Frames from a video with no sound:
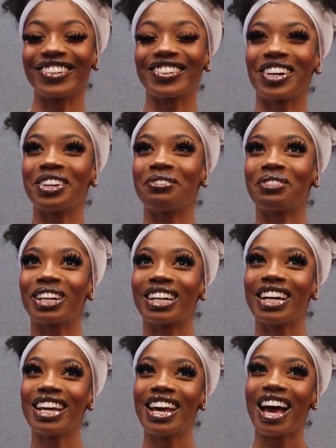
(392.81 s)
You know,
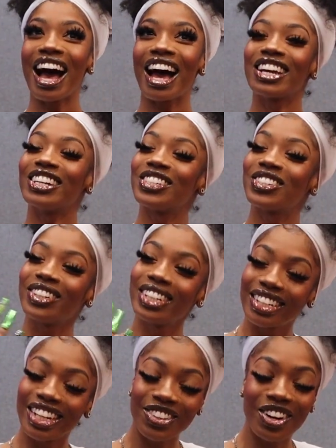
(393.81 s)
but I
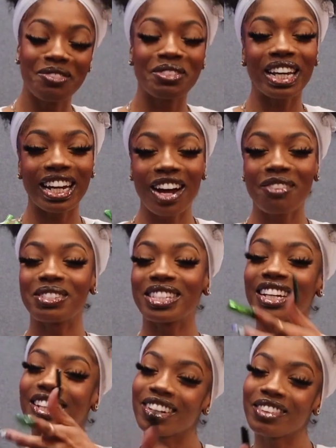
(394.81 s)
enjoyed it. You know, I'm looking, I'm
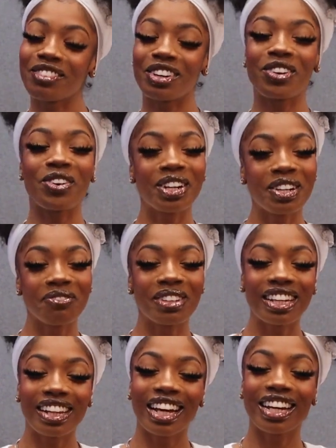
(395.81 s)
seeing them, they recorded
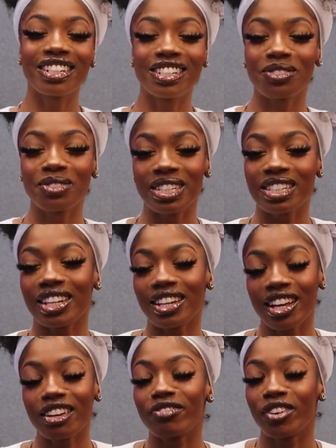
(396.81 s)
me. Like, it just was,
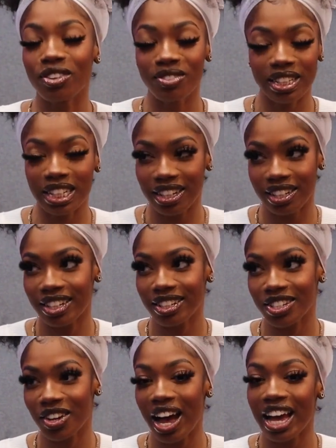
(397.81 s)
it felt really
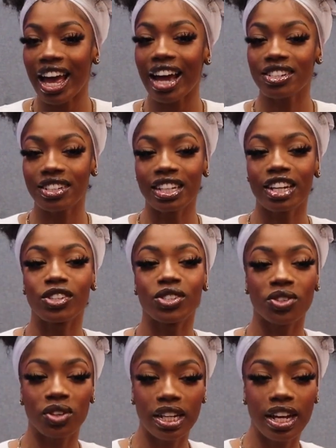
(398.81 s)
good. So I actually
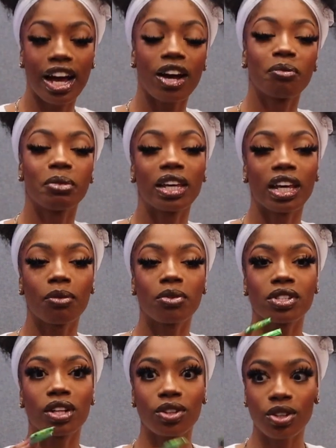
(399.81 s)
enjoy now being
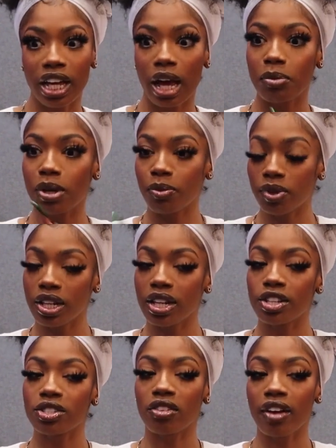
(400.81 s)
able to look at people
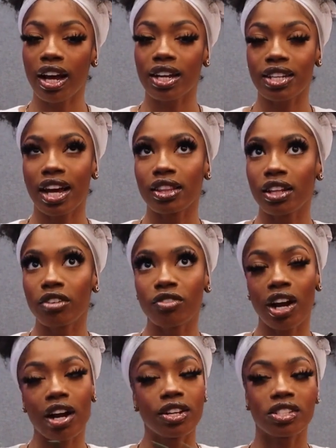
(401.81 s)
and interact, because I
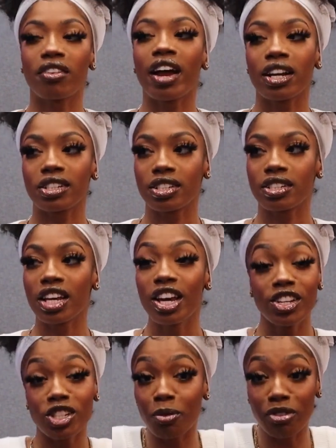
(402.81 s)
love crowd interactions.
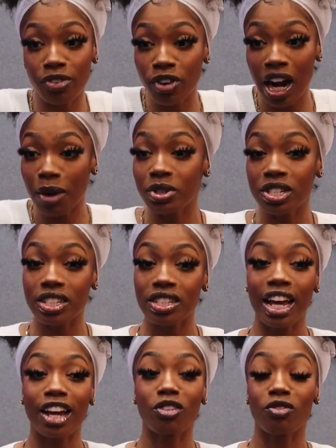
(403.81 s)
So before, I would
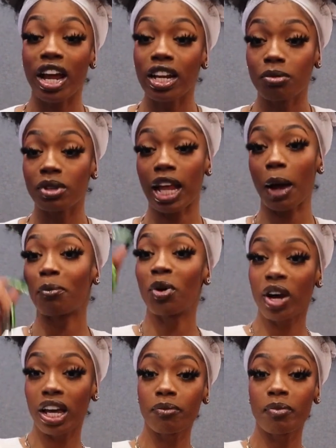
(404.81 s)
just, like, randomly, like,
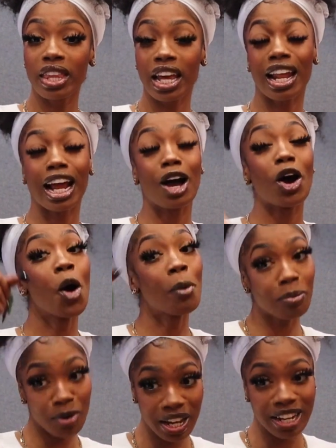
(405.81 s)
point, and, like, I hope
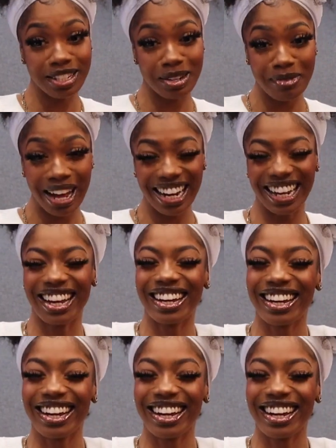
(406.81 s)
I'm pointing to somebody